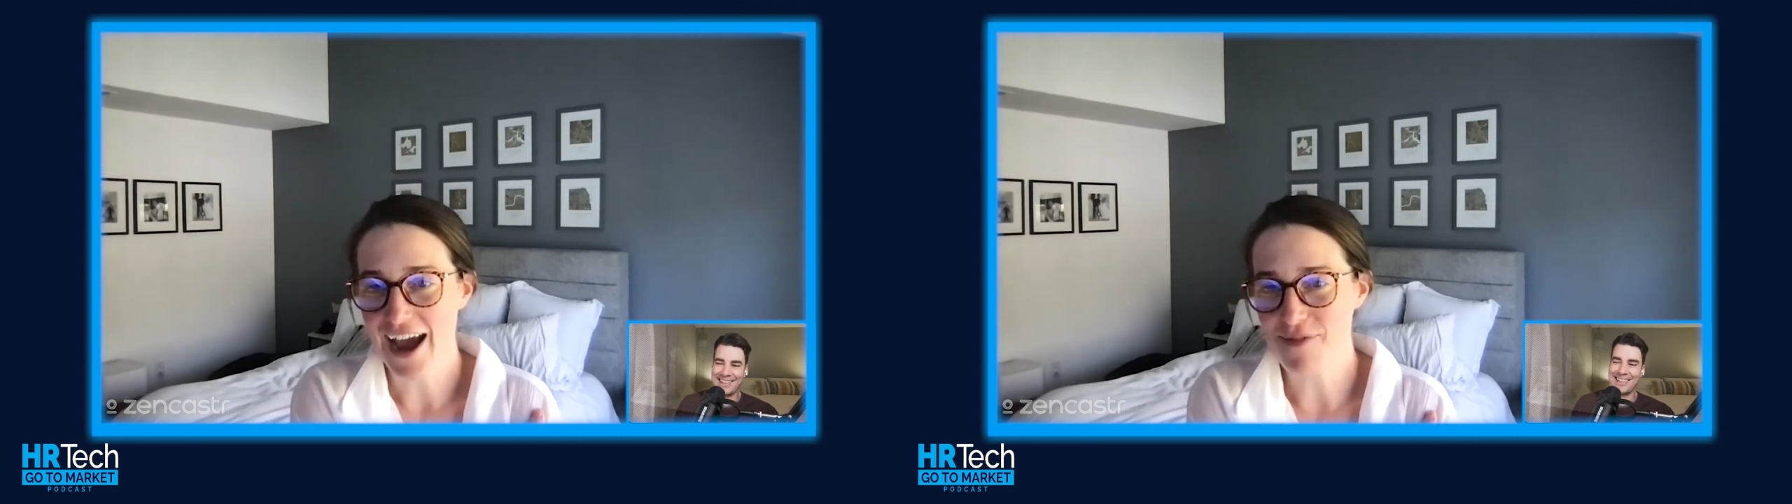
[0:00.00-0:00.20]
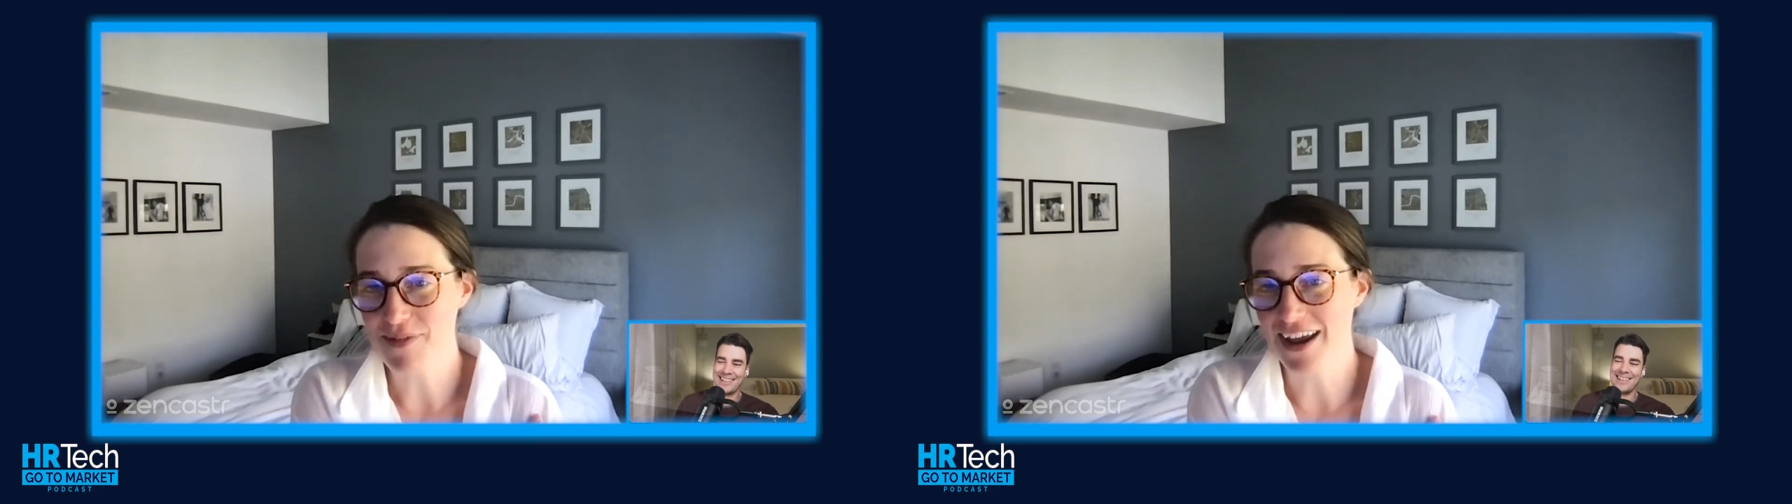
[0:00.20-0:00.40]

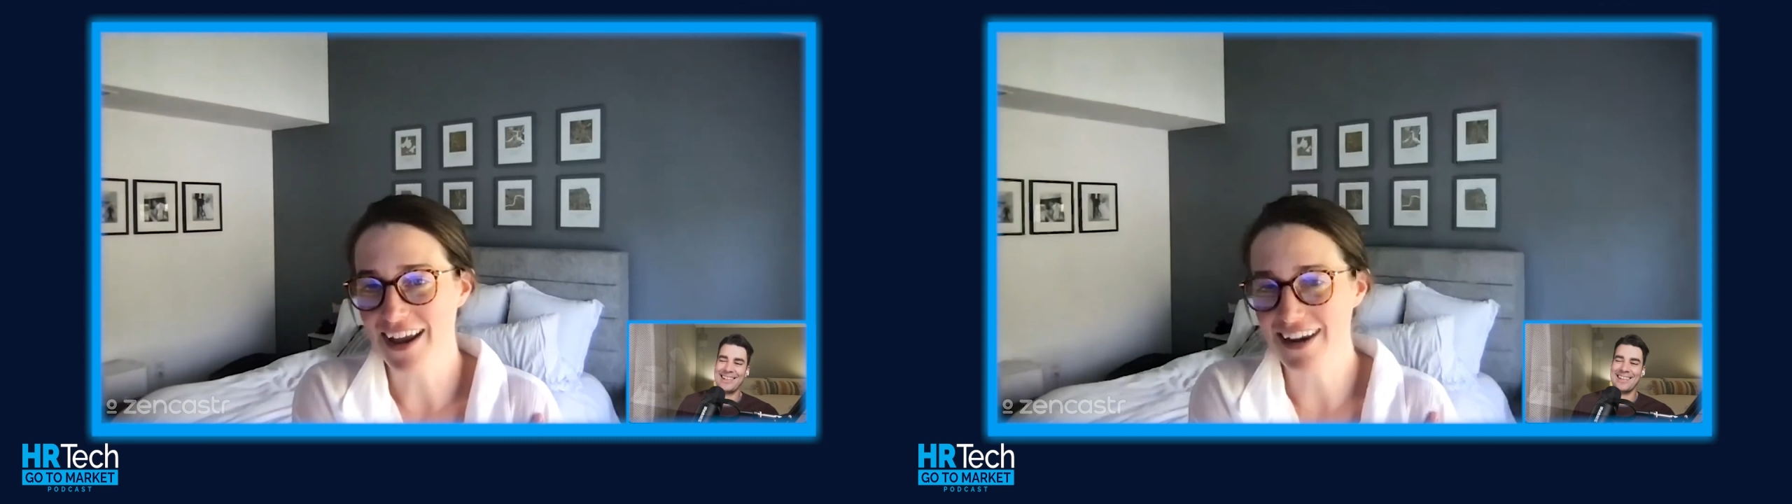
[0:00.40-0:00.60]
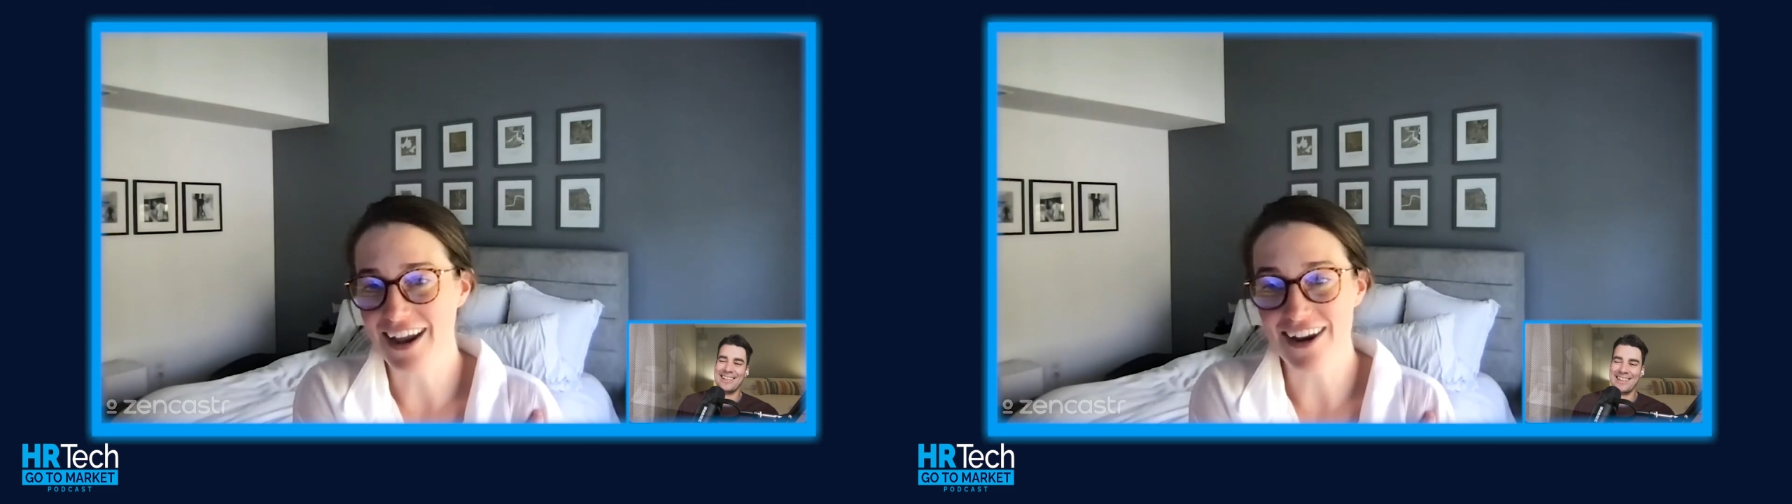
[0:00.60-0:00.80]
I'm
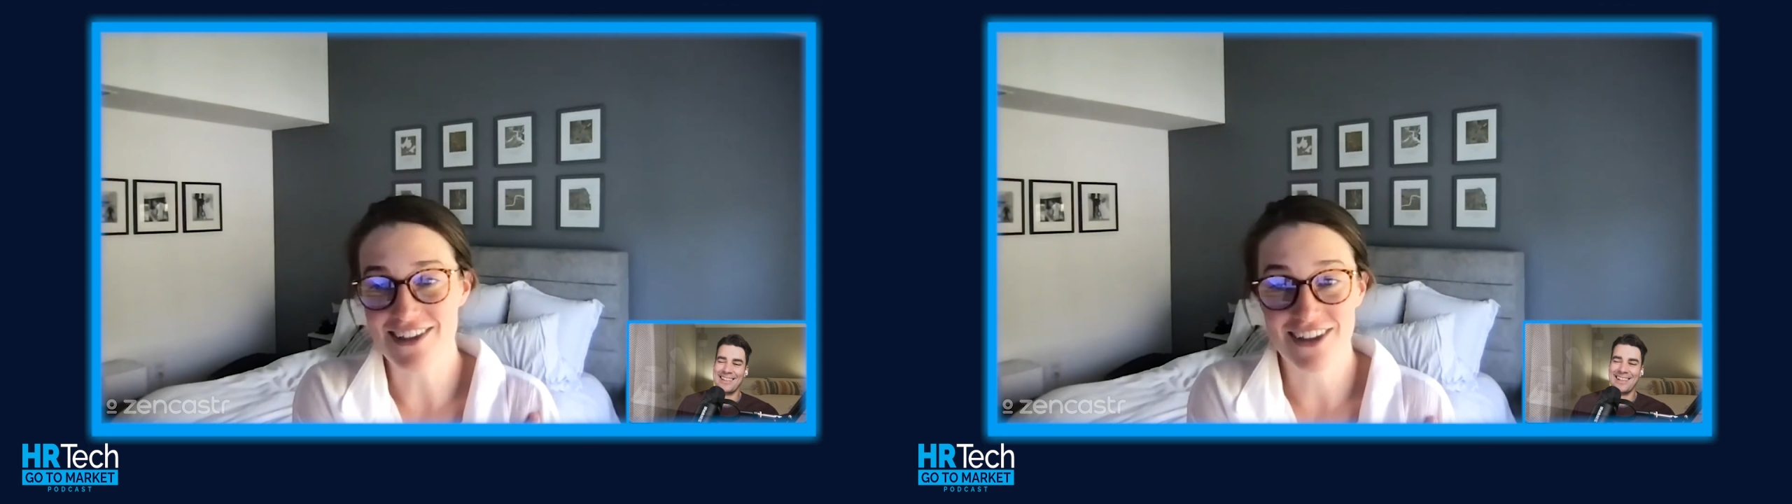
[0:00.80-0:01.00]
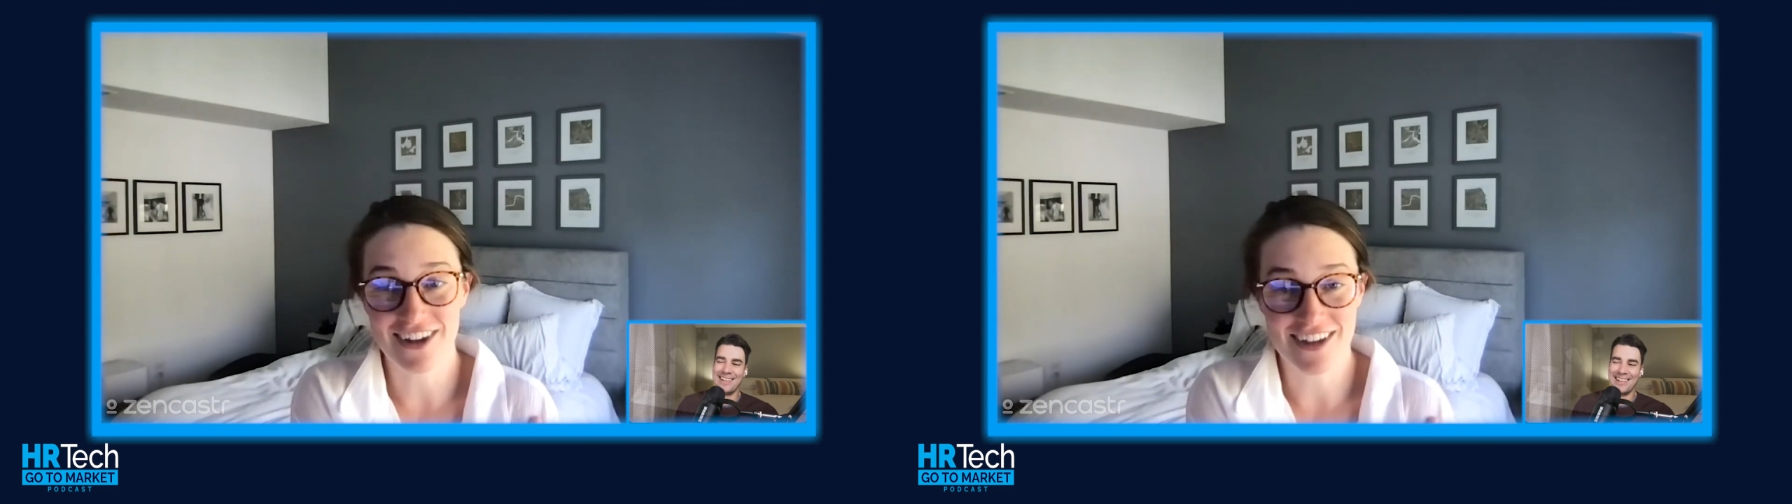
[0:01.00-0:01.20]
not
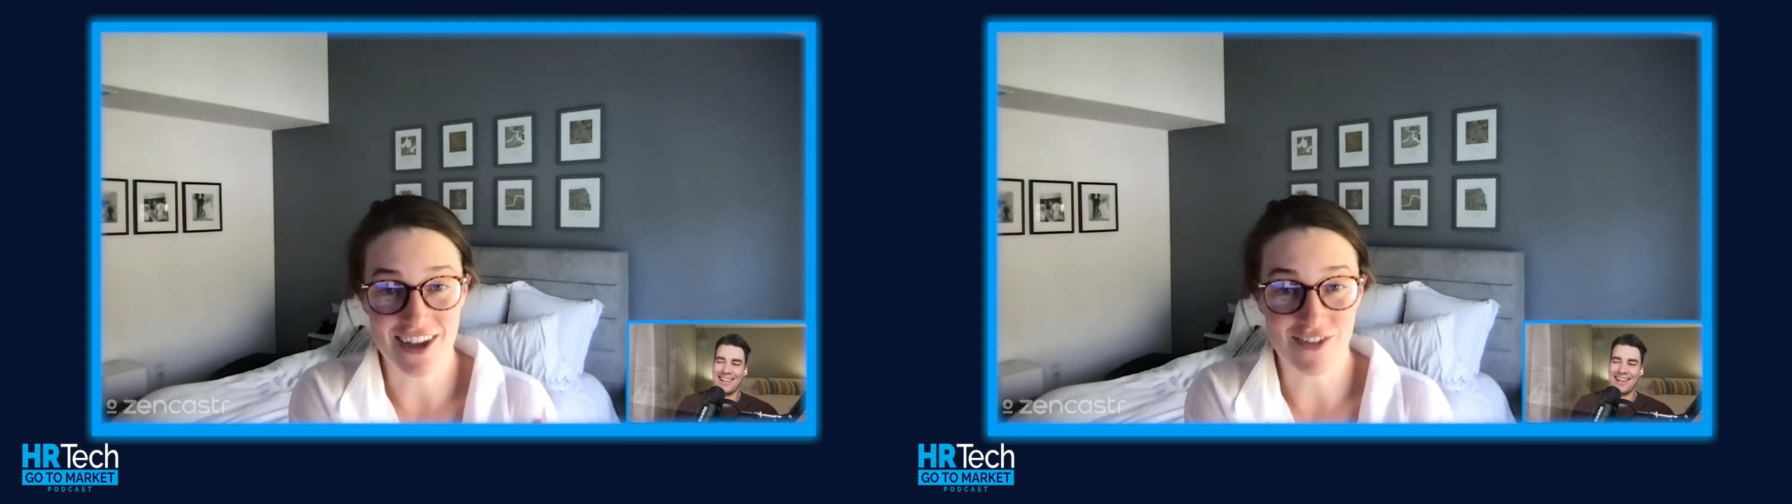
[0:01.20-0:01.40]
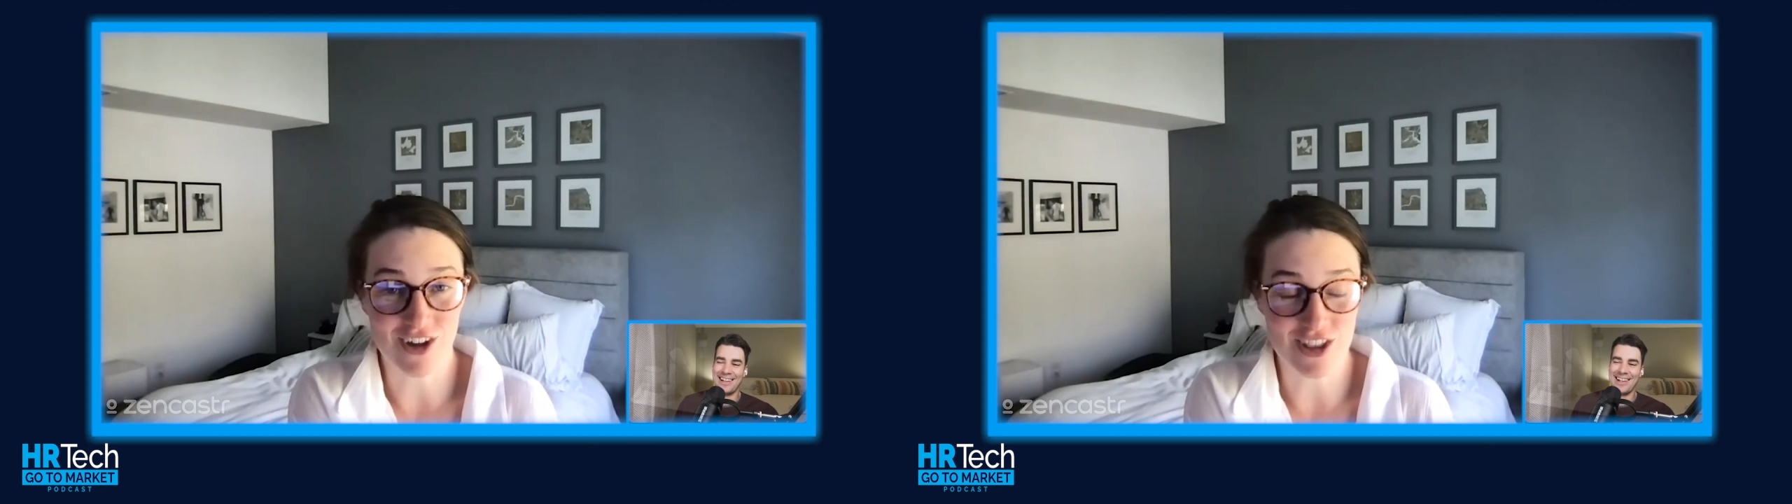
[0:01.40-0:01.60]
as good as
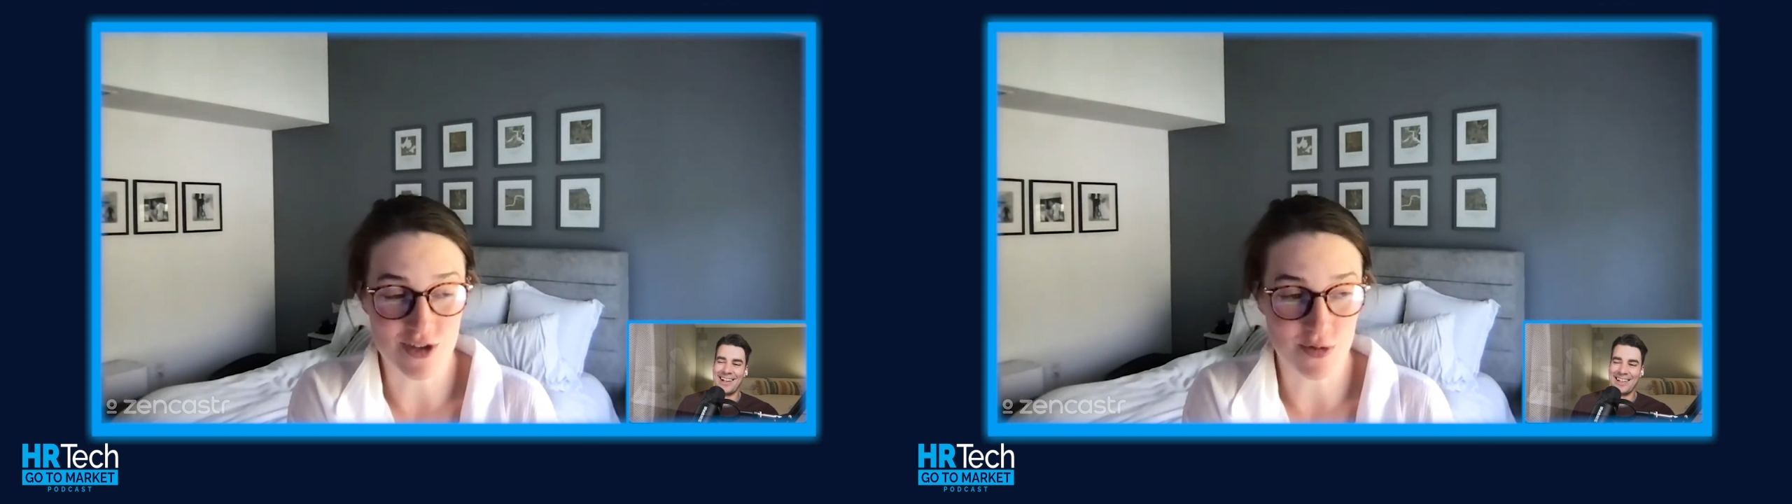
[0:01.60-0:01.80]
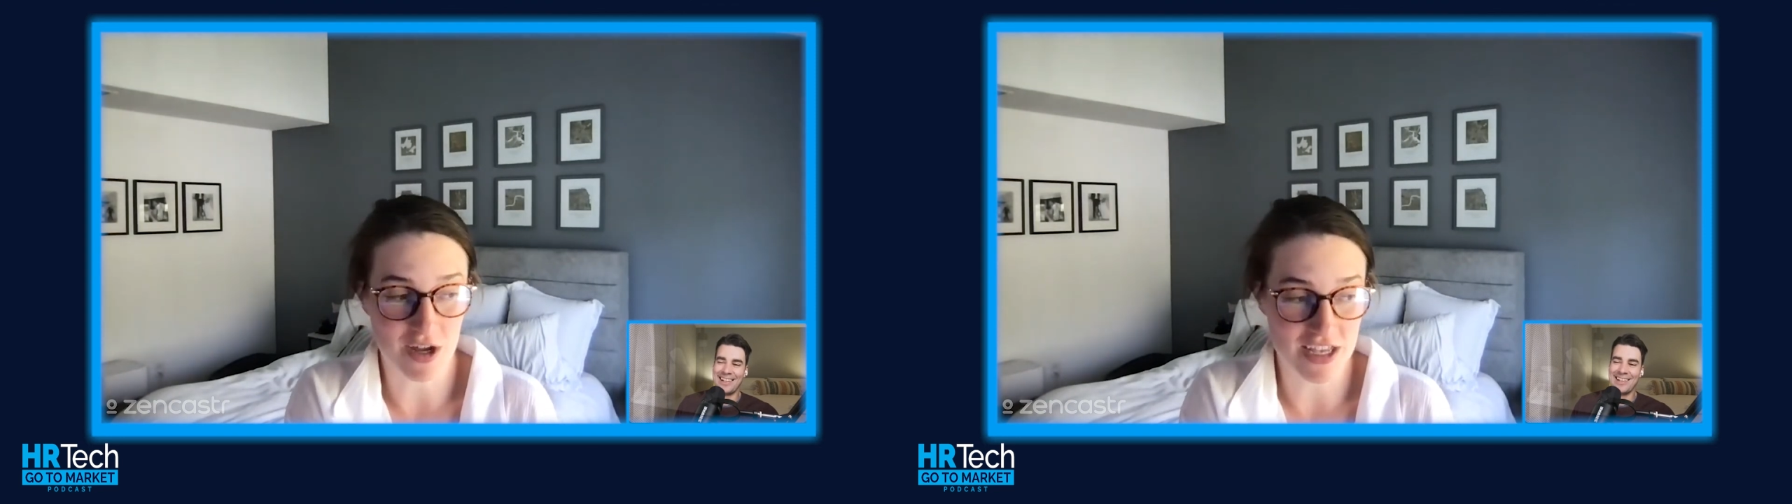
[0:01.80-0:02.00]
I
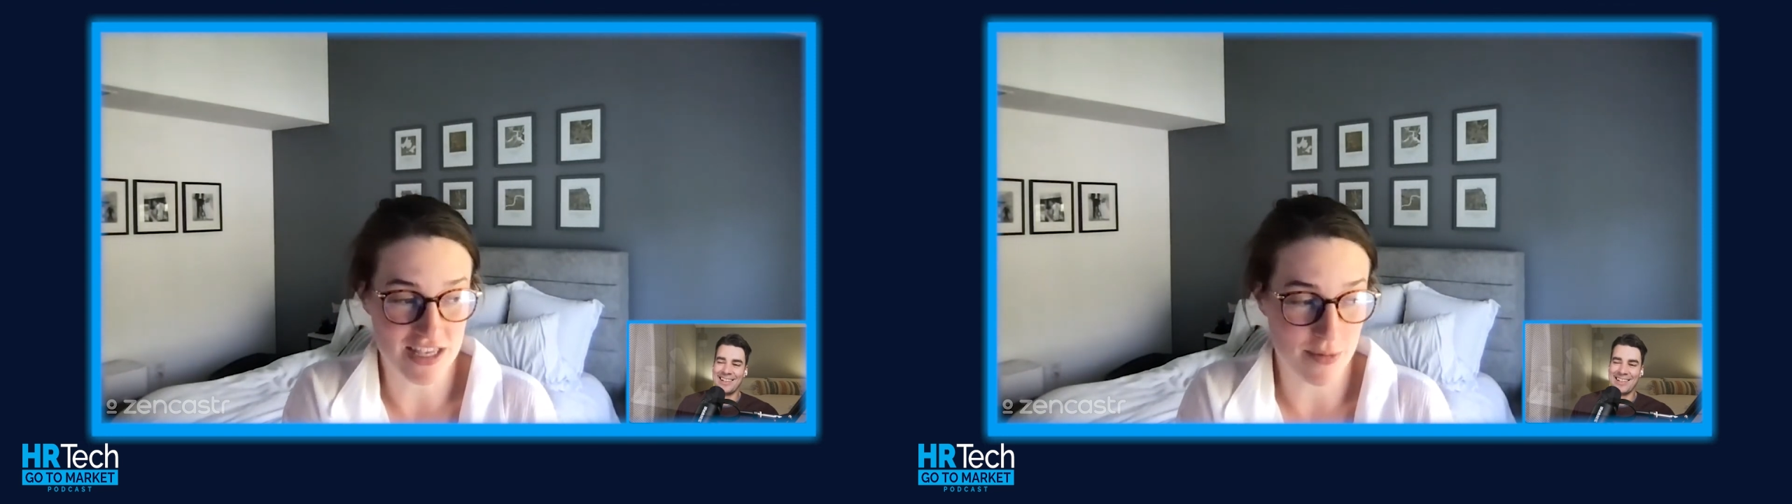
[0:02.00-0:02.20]
once was.